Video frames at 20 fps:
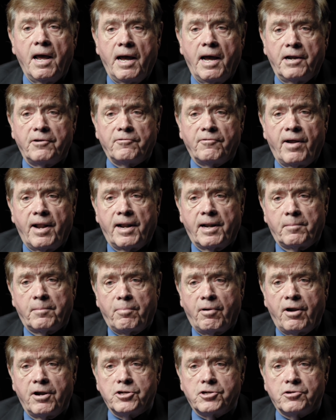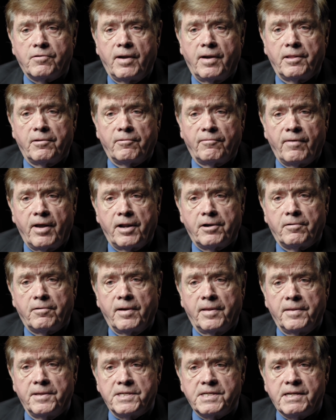hydraulic pressure on the
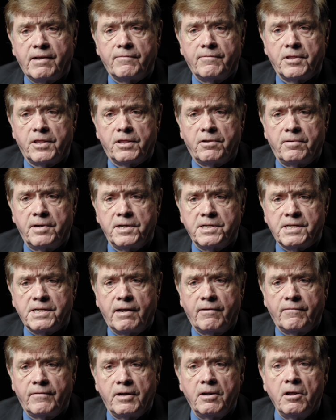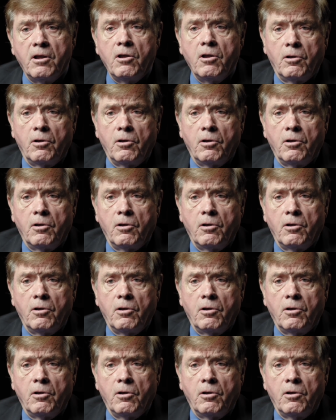rudder on the 737,